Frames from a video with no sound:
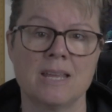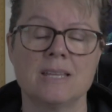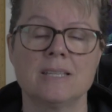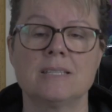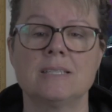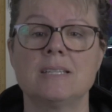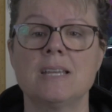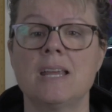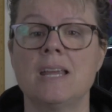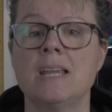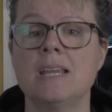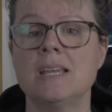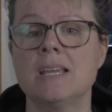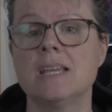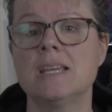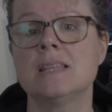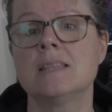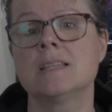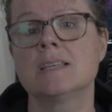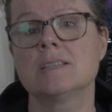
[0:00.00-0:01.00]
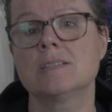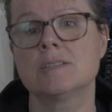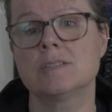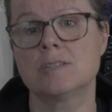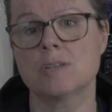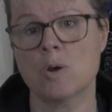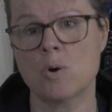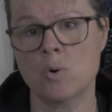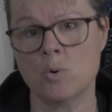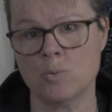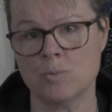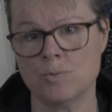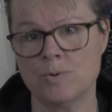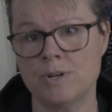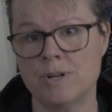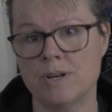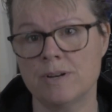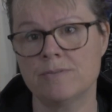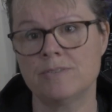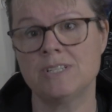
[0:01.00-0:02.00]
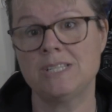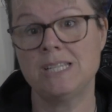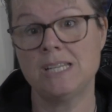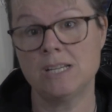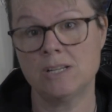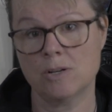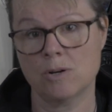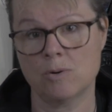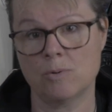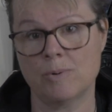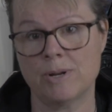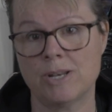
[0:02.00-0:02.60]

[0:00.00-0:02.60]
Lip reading: Staying in the zone of a deco